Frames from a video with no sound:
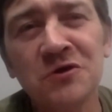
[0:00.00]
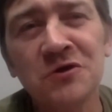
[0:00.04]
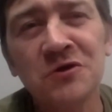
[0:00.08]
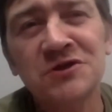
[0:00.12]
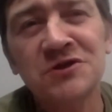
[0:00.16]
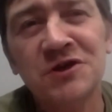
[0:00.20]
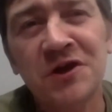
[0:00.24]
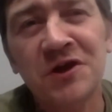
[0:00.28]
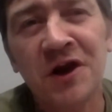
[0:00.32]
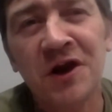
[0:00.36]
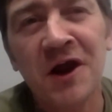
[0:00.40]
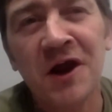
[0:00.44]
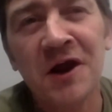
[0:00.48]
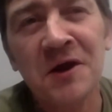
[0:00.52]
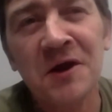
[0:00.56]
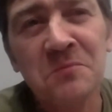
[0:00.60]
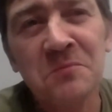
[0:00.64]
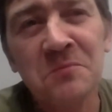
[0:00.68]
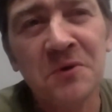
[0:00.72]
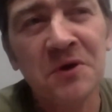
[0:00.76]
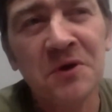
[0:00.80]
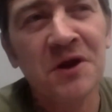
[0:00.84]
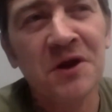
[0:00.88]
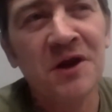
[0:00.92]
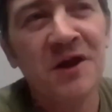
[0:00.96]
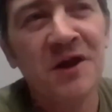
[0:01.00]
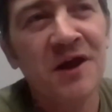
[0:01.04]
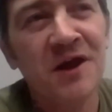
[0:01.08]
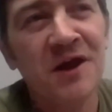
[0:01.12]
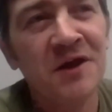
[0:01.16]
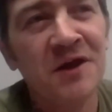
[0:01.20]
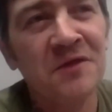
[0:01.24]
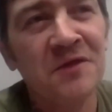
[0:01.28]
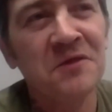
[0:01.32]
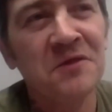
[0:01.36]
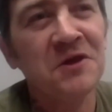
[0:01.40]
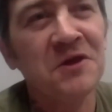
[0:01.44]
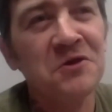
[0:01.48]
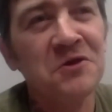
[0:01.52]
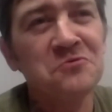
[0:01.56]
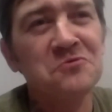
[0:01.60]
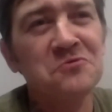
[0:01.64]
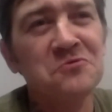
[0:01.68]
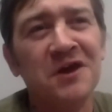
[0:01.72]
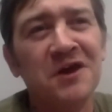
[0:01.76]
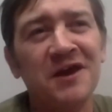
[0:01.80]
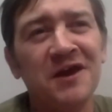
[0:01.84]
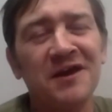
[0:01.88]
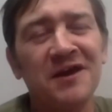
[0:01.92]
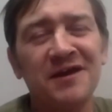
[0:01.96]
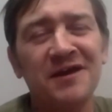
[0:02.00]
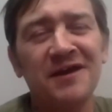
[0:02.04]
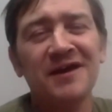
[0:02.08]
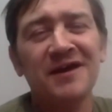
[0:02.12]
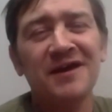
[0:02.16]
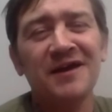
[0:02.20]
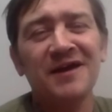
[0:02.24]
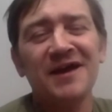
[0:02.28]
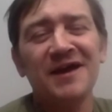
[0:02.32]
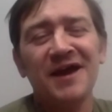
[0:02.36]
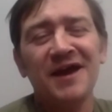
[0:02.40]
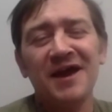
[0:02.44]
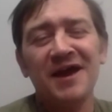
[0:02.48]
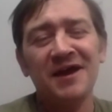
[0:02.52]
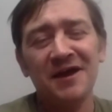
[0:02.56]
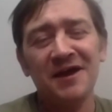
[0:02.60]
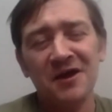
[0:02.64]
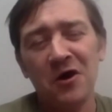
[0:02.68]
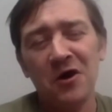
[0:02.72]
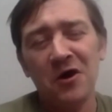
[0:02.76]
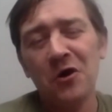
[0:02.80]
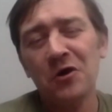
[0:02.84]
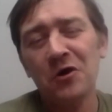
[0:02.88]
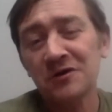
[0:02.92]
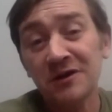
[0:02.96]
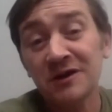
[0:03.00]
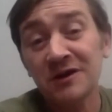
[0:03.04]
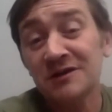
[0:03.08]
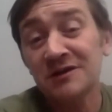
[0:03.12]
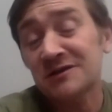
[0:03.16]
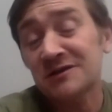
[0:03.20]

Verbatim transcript: The lowest crime rate in the UK. Uh, is